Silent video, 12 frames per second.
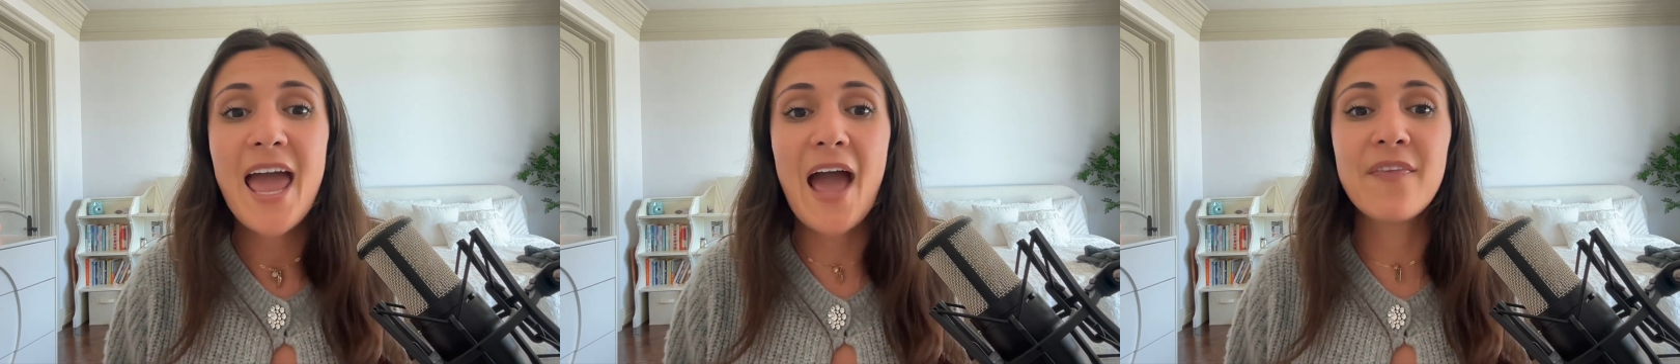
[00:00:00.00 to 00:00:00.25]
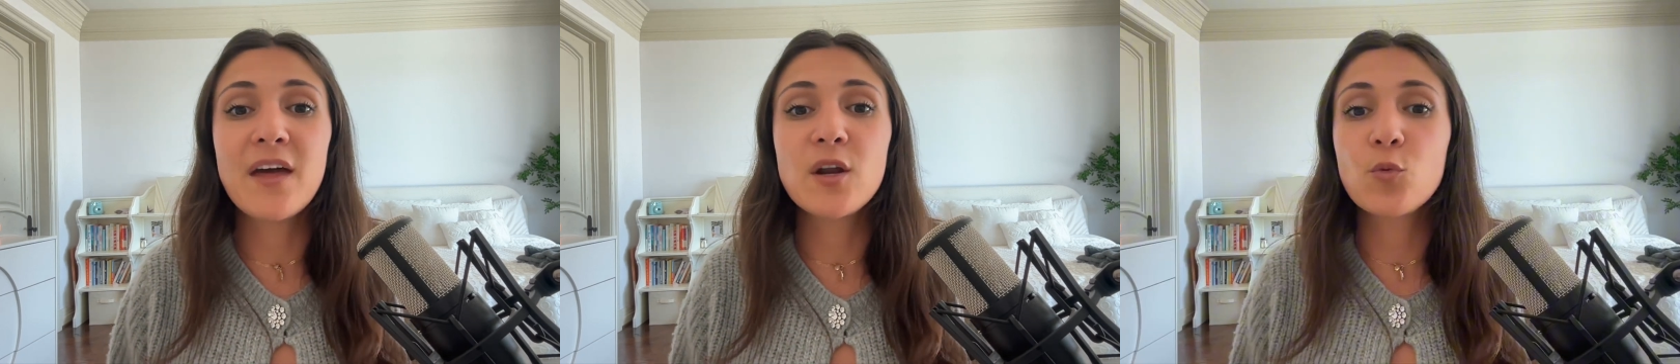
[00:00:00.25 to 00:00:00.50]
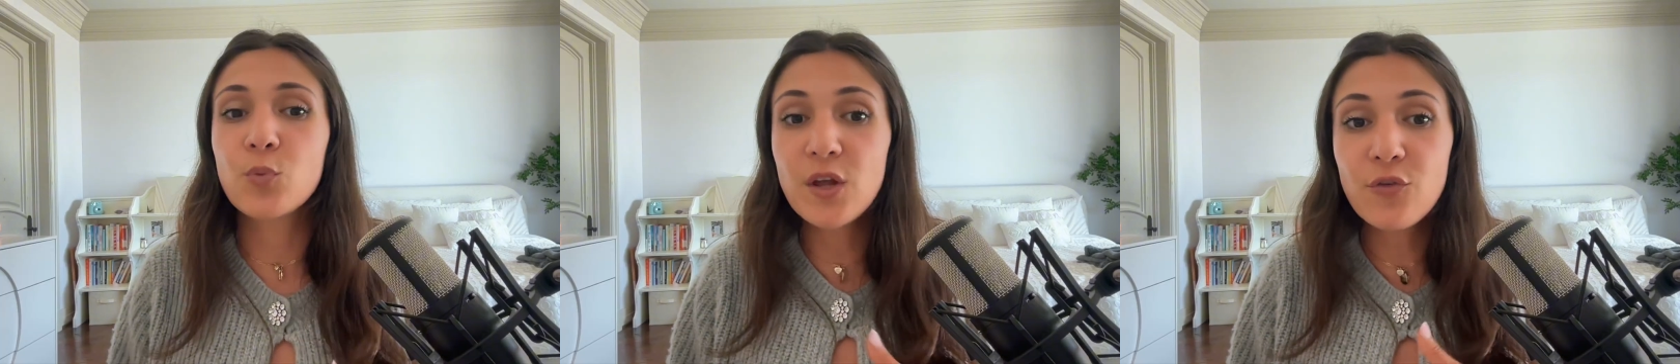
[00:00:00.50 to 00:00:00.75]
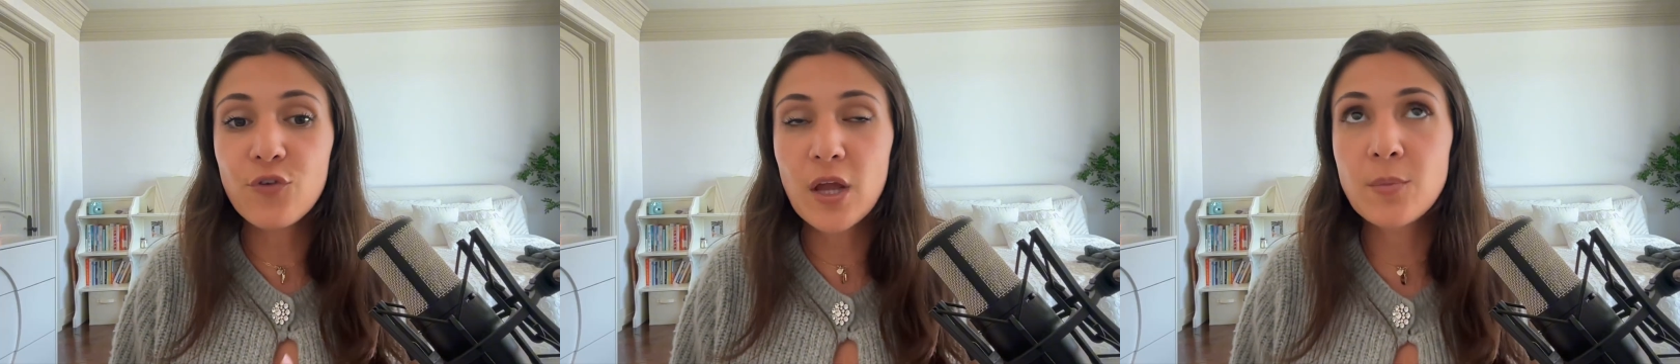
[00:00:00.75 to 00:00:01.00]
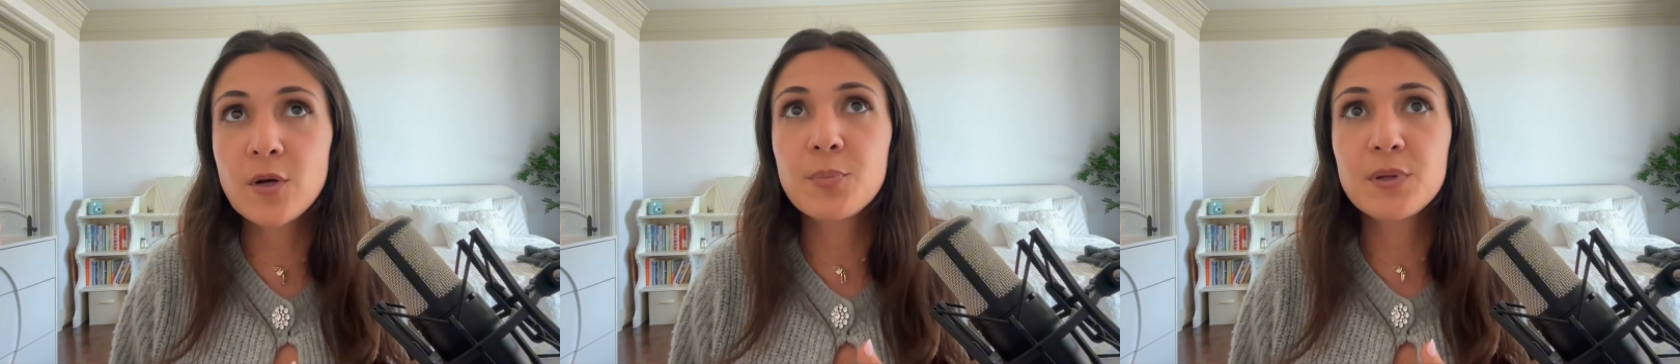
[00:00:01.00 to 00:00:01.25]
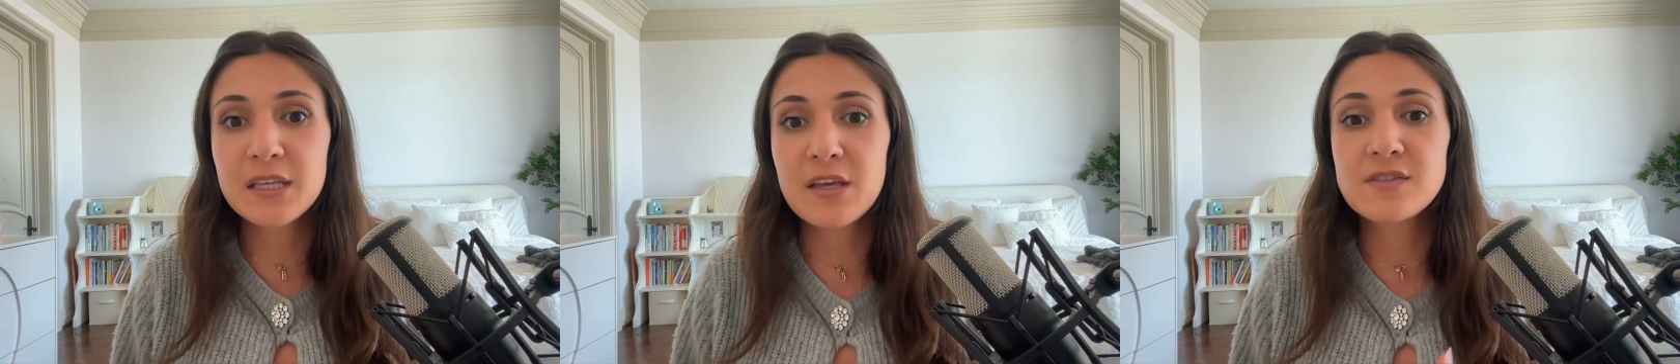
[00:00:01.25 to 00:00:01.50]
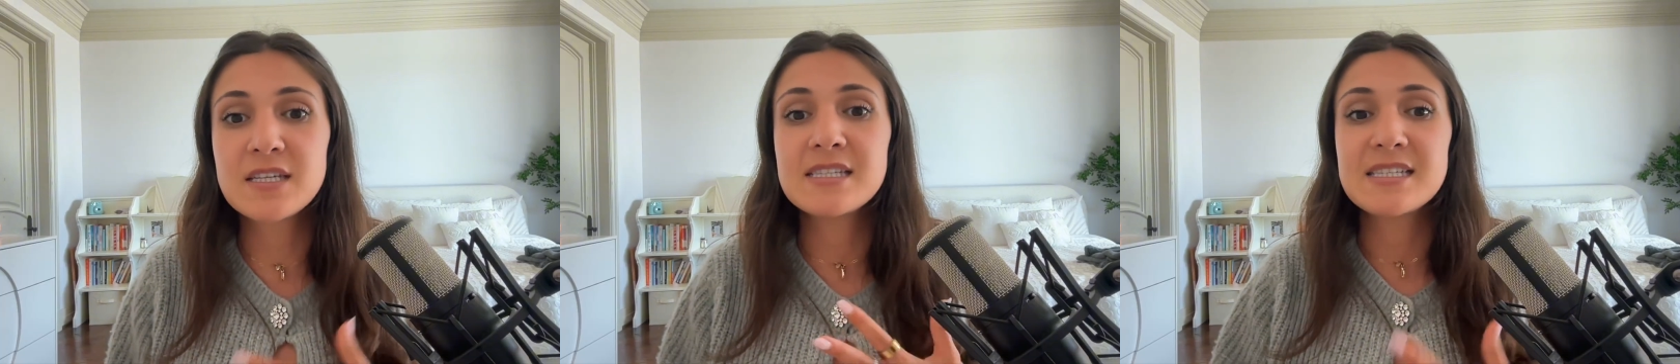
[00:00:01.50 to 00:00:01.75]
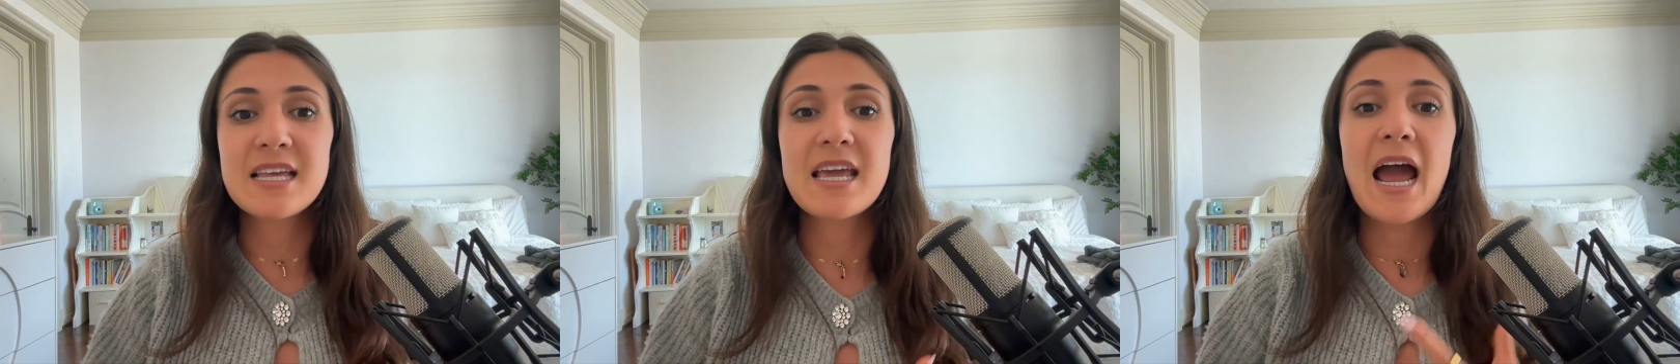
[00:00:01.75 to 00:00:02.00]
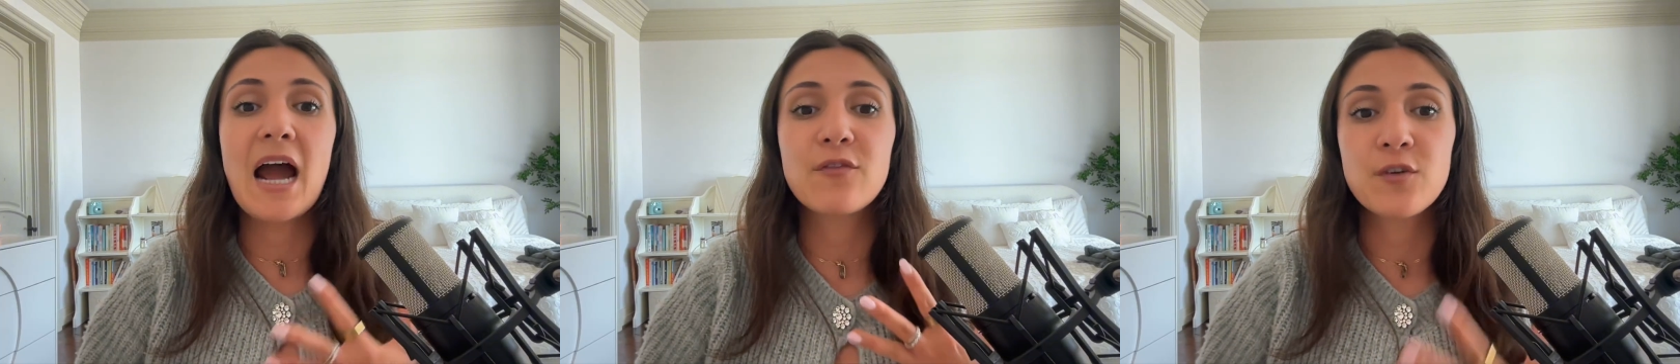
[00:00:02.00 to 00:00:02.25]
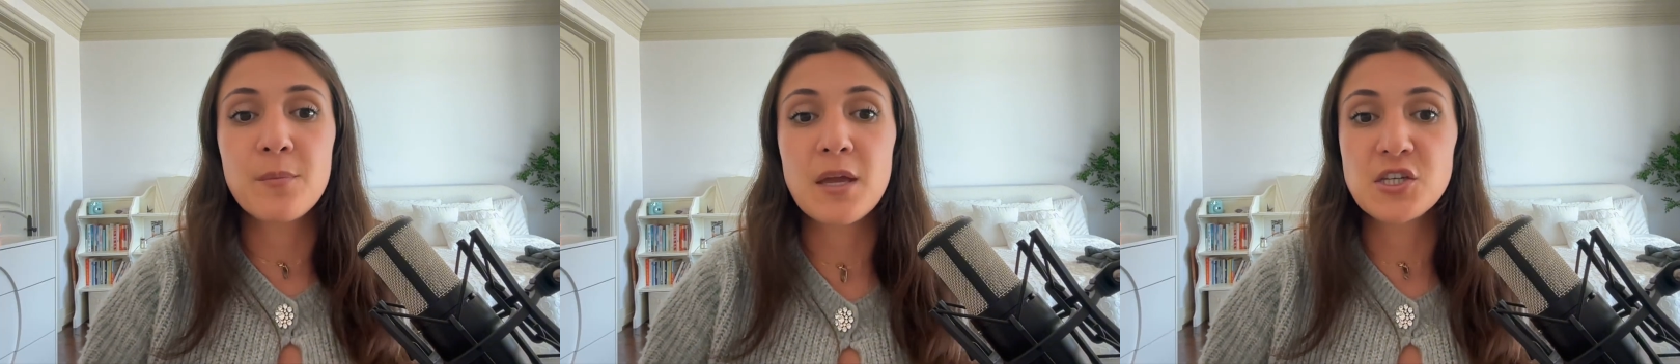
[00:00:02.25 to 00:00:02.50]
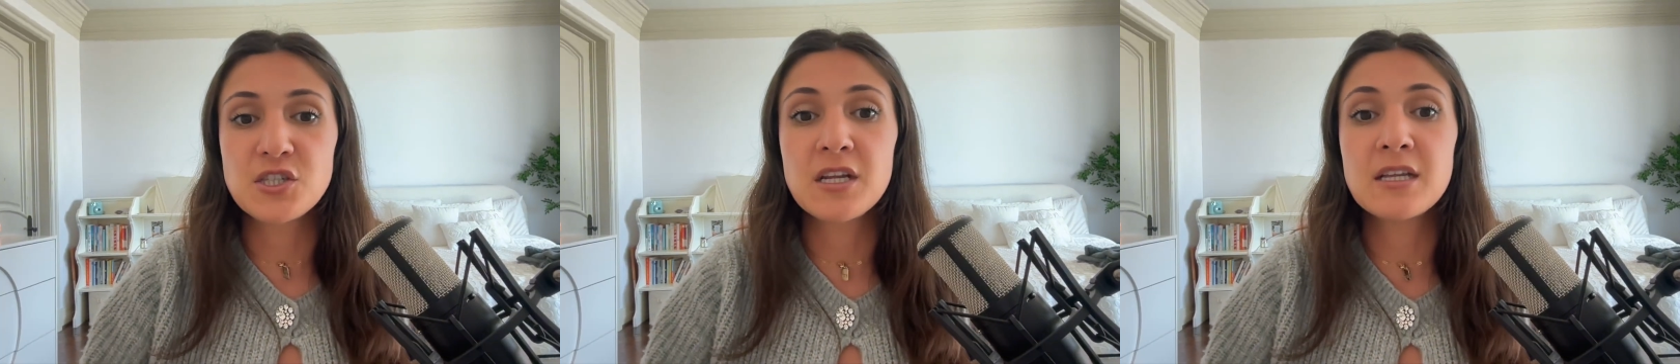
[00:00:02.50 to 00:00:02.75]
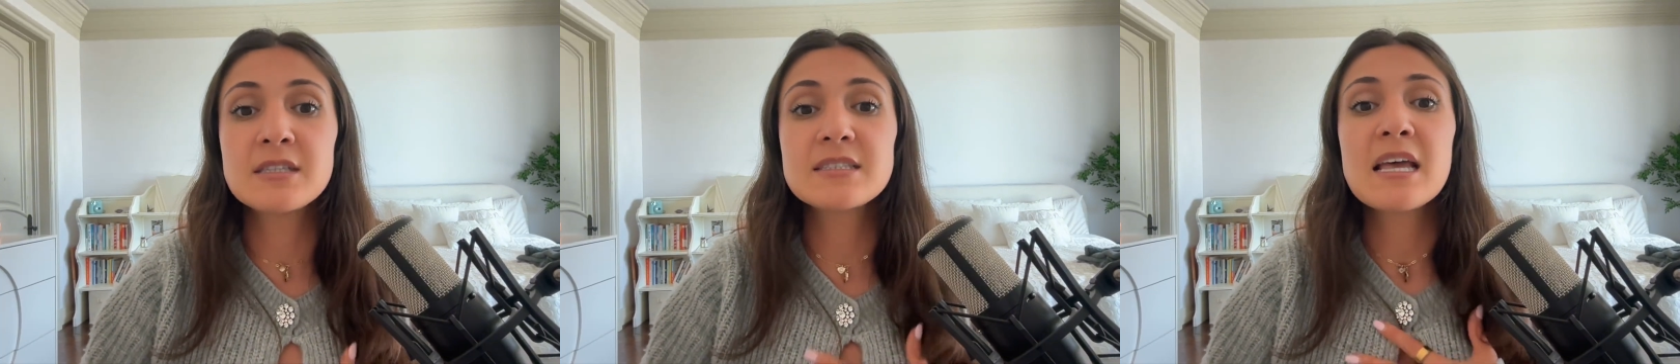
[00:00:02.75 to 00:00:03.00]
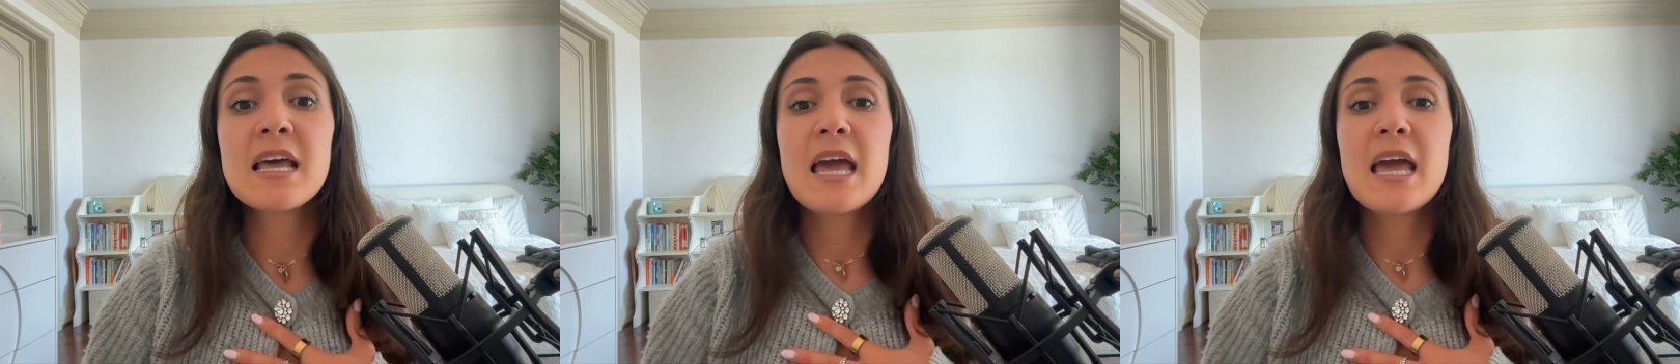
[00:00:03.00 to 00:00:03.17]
and then reframe your beliefs and say affirmations.